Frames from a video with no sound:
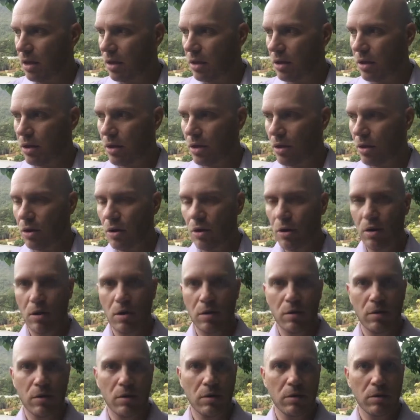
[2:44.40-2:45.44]

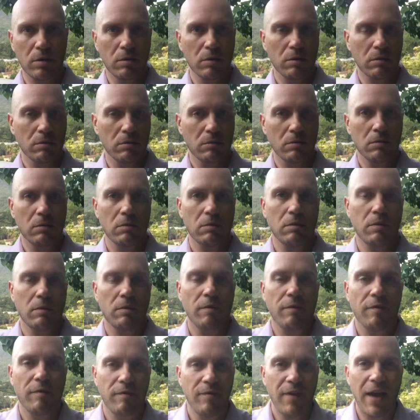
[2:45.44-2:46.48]
their
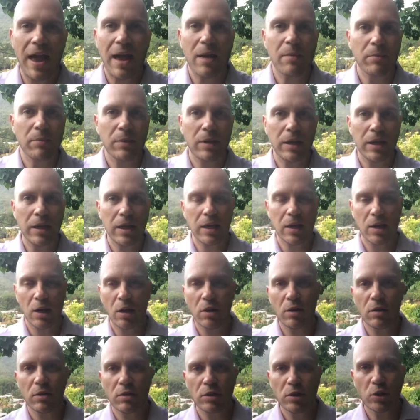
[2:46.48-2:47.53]
family and
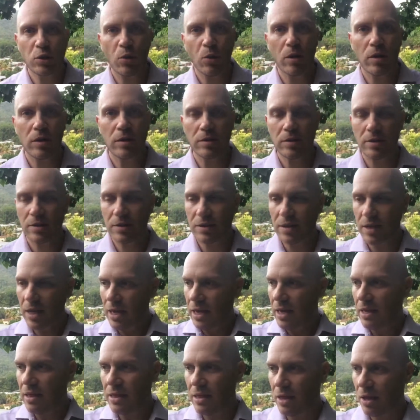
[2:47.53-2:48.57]
other sorts.
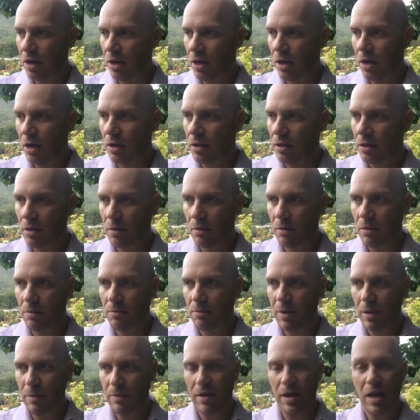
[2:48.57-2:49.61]
Their, it
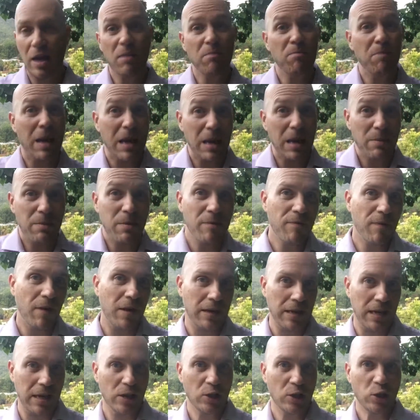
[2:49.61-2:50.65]
may be it may be
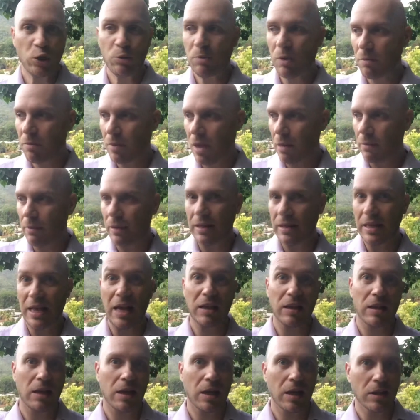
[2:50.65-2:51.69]
financial, but maybe
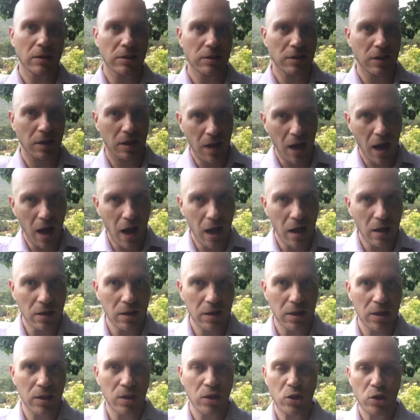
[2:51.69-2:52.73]
taking the kids to
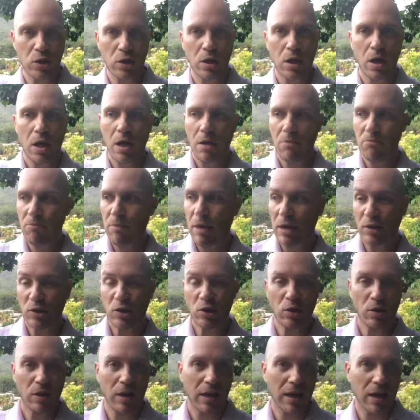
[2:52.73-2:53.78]
college, making
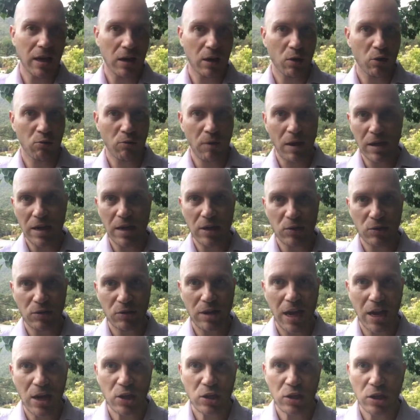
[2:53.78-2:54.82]
sure they get a great
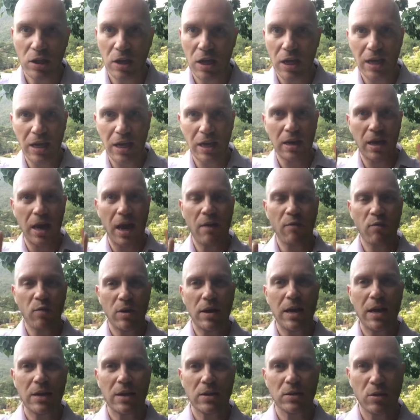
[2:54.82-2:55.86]
education. Again,
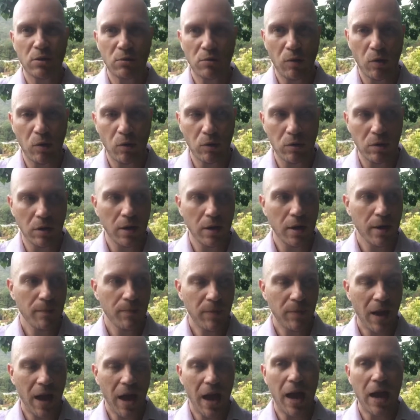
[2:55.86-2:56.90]
everyone has their own
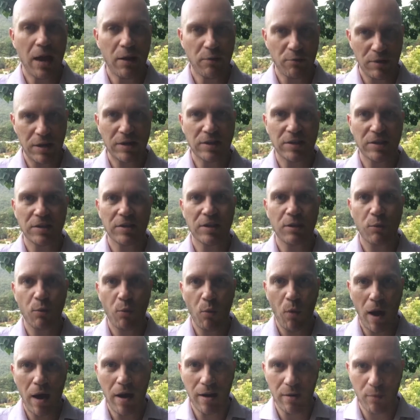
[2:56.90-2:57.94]
high reasons
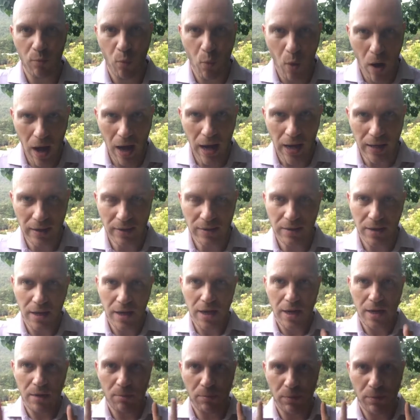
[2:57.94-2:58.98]
and, and whys,
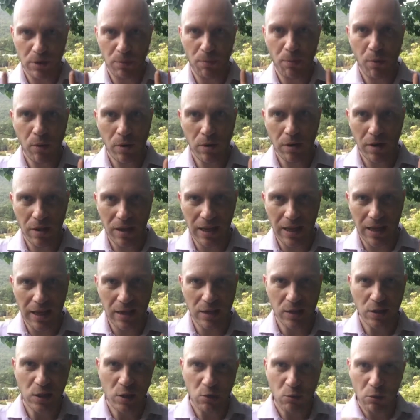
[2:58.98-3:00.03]
but the important thing
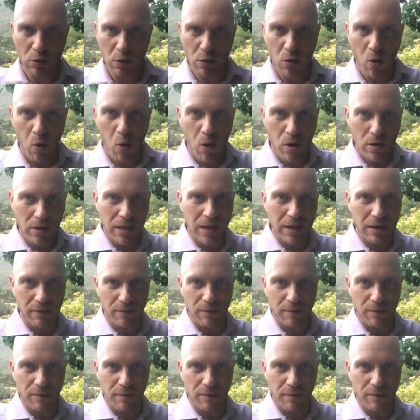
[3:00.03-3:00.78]
is you record that